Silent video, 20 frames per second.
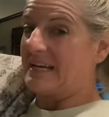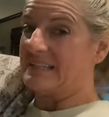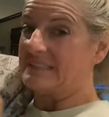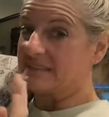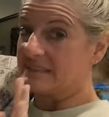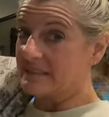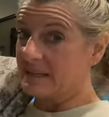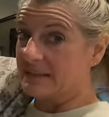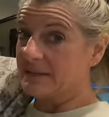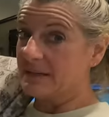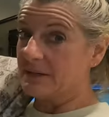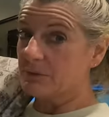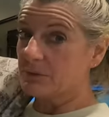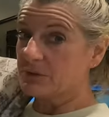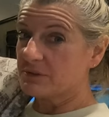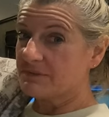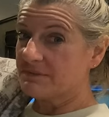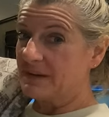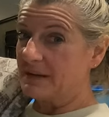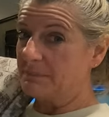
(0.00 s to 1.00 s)
It said that it
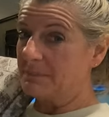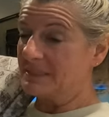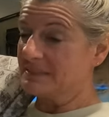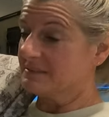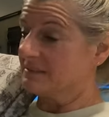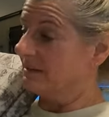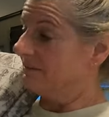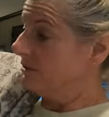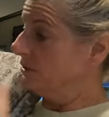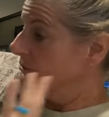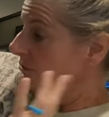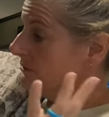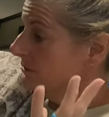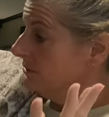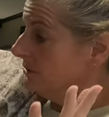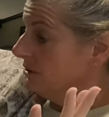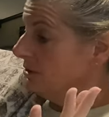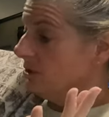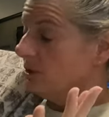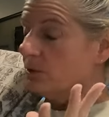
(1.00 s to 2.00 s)
was a 5x7.
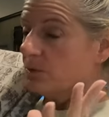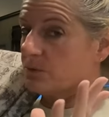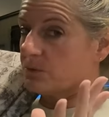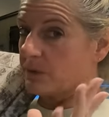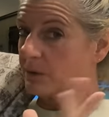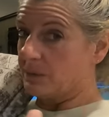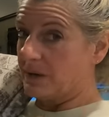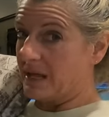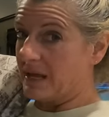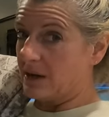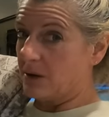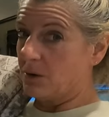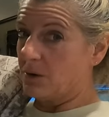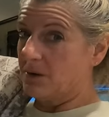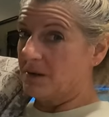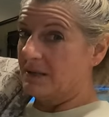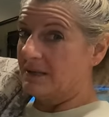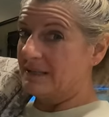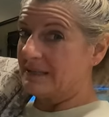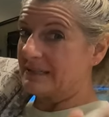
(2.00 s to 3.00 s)
So
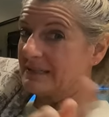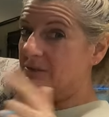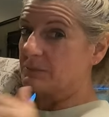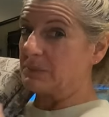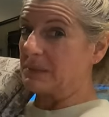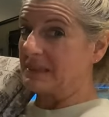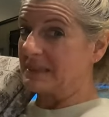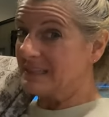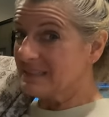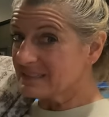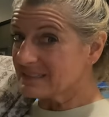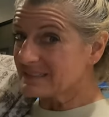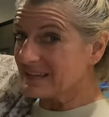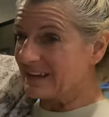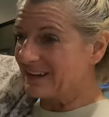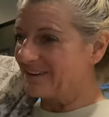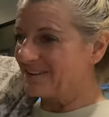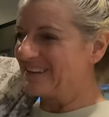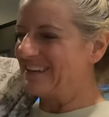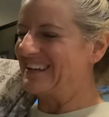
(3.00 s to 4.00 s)
now let's put this
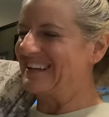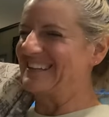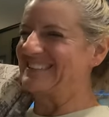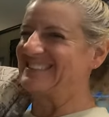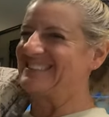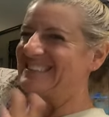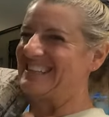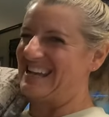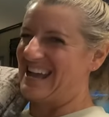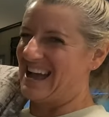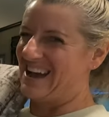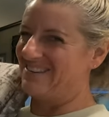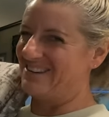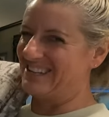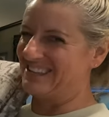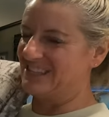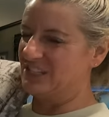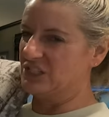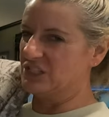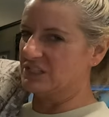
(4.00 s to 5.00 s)
down and see how
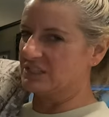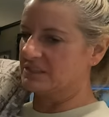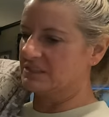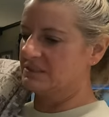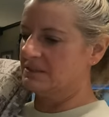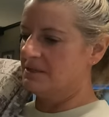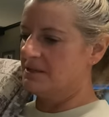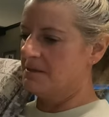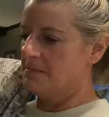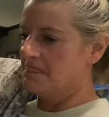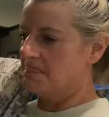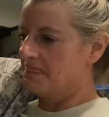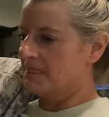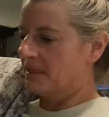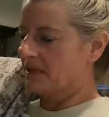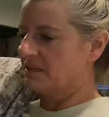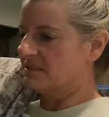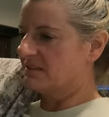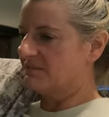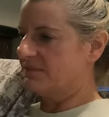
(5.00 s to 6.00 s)
it looks.
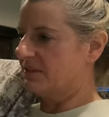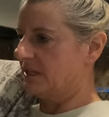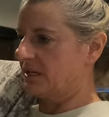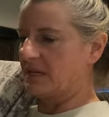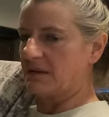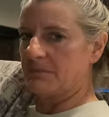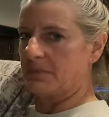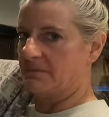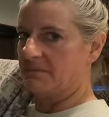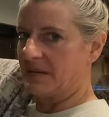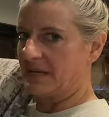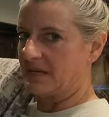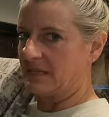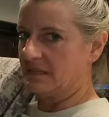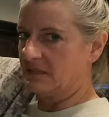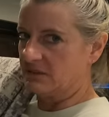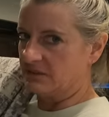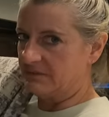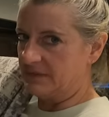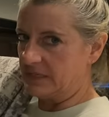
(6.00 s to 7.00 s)
Because I feel like I've been
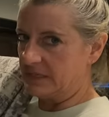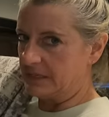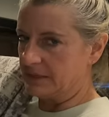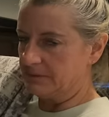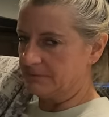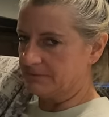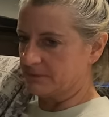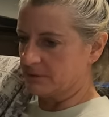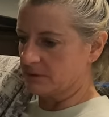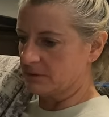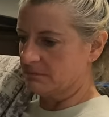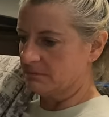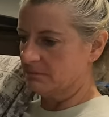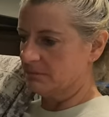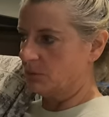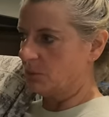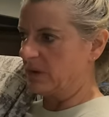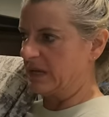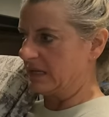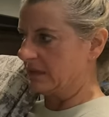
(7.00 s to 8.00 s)
making this video for
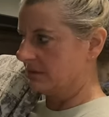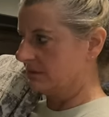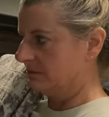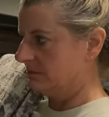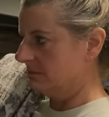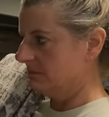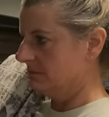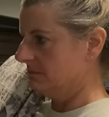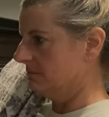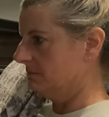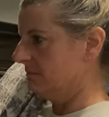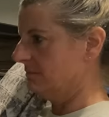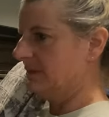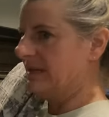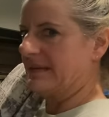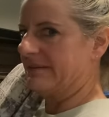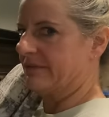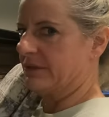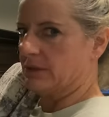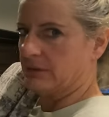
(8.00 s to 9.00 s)
weeks,
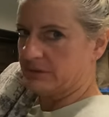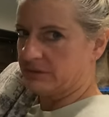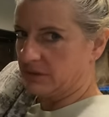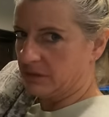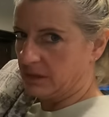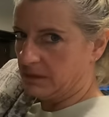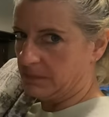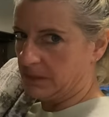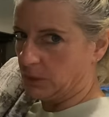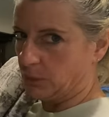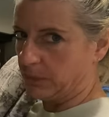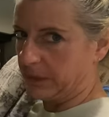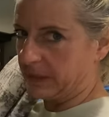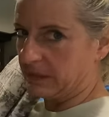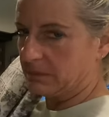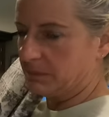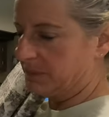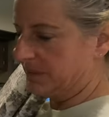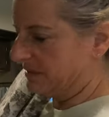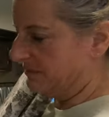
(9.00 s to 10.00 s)
even though it's only been a
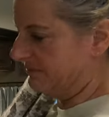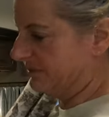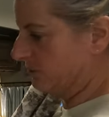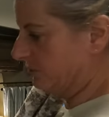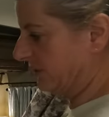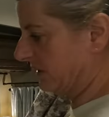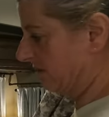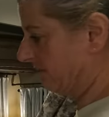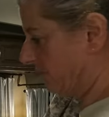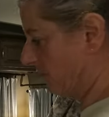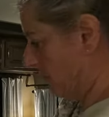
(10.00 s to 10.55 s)
week, but it feels like